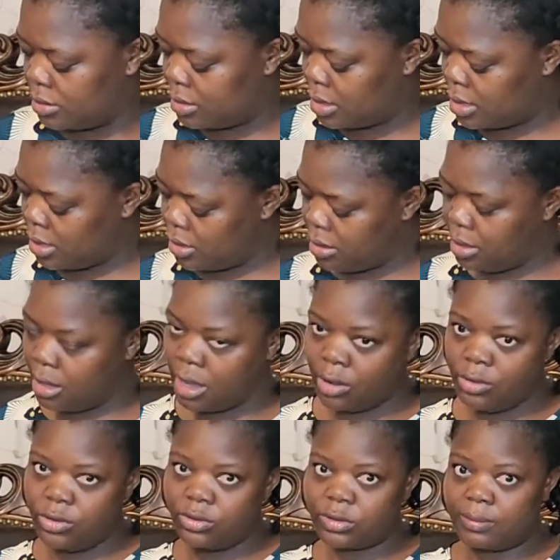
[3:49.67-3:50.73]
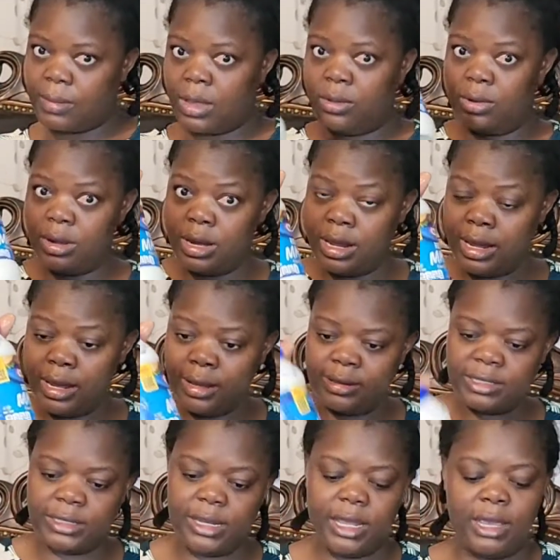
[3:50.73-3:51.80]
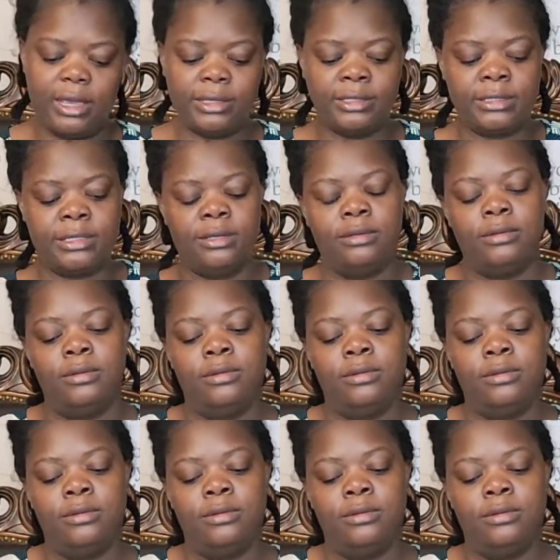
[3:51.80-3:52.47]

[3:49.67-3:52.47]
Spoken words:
Then I'll use mayonnaise next.